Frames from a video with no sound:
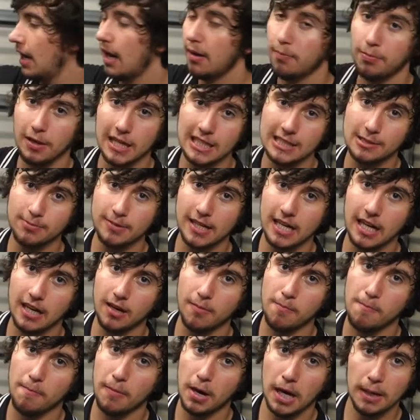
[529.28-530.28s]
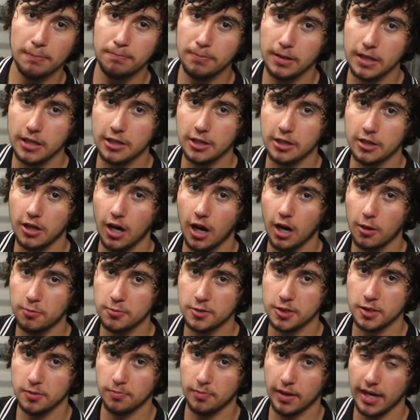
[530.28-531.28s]
a plasma cutter might be a good
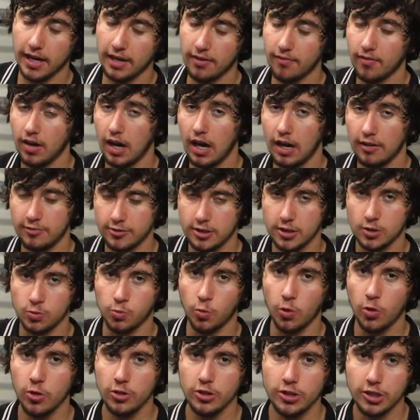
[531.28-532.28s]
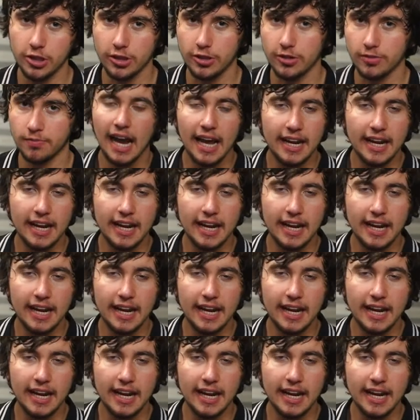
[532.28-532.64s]
option, but I've just warned you.